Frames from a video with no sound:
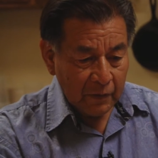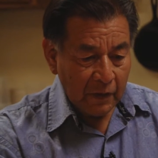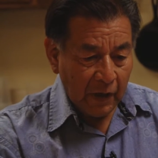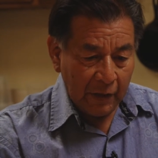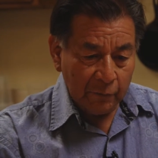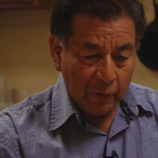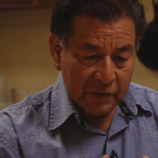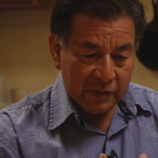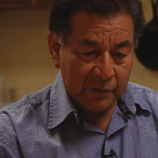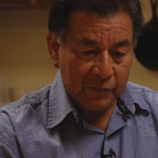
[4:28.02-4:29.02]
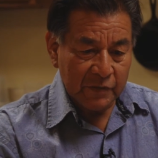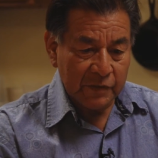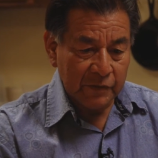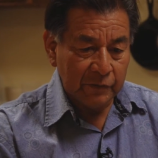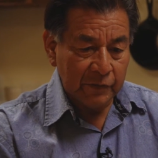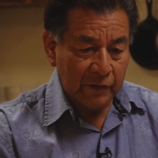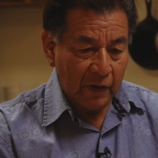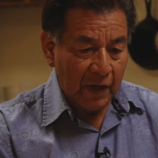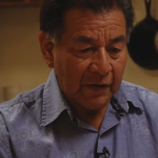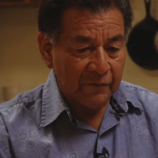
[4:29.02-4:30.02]
God wants them to do in their
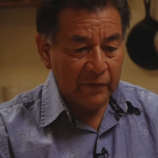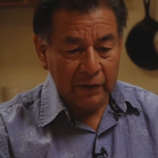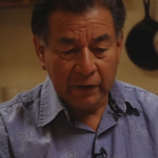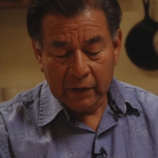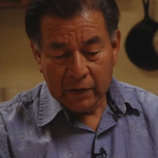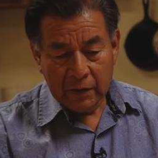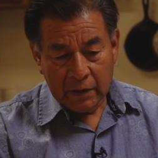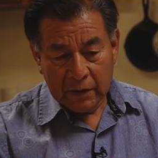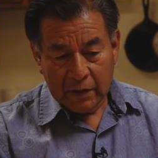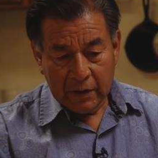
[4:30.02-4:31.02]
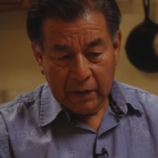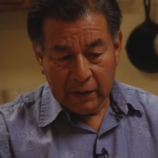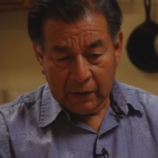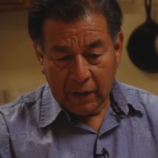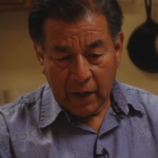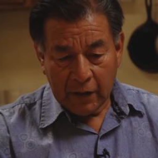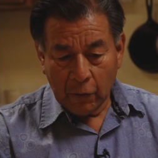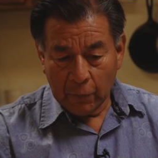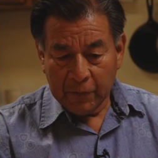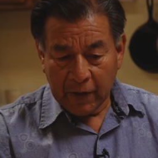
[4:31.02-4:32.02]
life, and and I hope